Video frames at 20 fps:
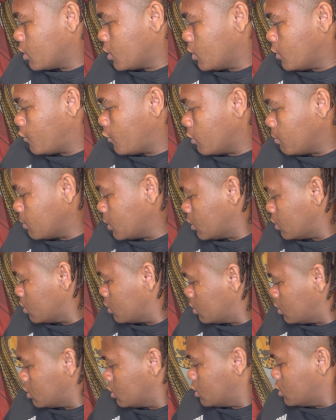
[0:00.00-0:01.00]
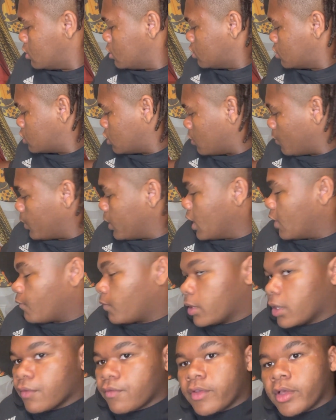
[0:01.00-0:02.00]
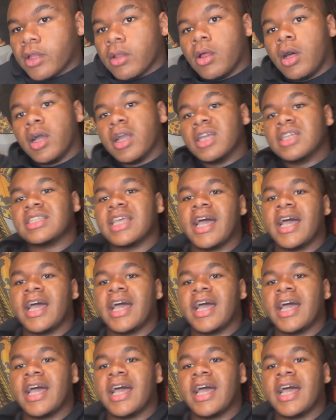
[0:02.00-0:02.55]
You feel me? So we have one of the longest